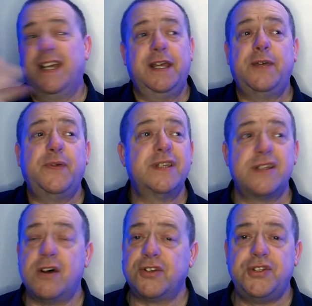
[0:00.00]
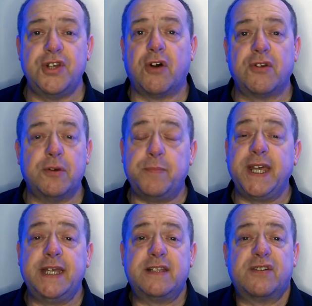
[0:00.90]
if it's not John or
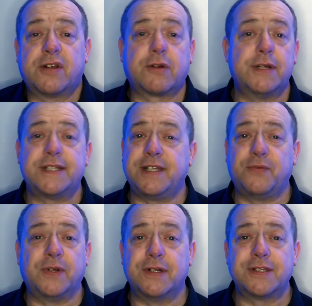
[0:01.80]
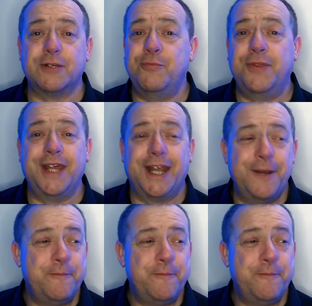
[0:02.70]
Peter or Christopher or something,